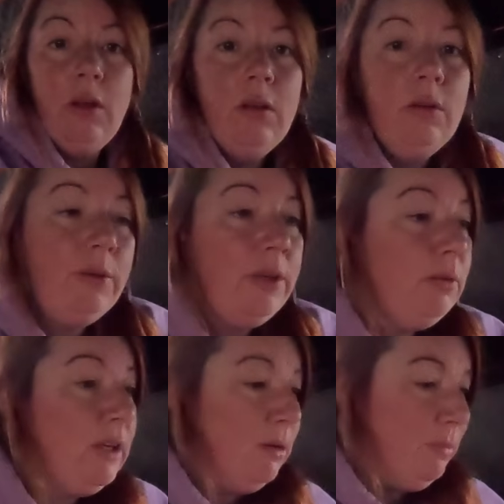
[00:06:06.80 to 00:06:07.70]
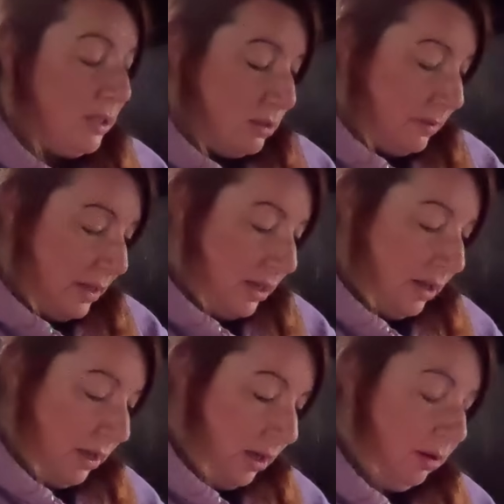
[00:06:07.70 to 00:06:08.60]
Okie dokie, bed's away.
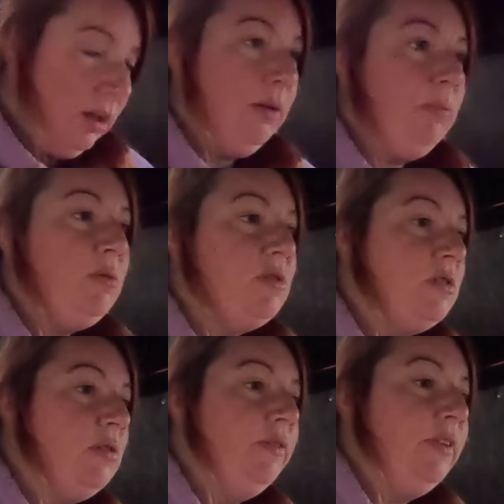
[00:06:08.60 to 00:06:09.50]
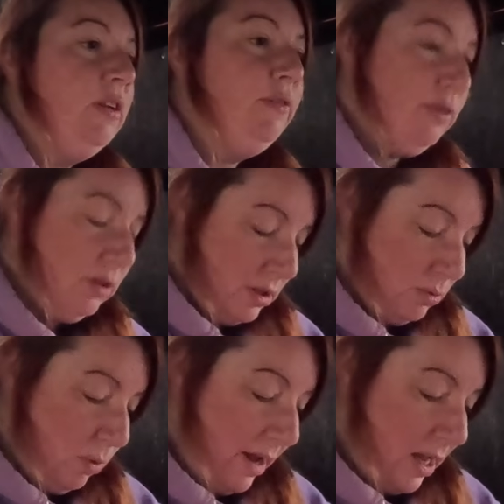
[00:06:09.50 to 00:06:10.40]
Most stuff in the front is
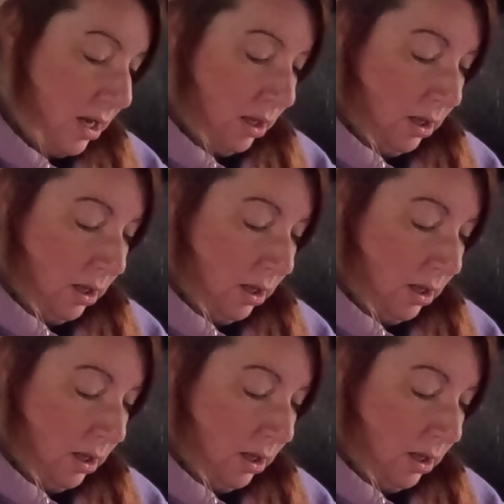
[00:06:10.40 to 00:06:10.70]
away.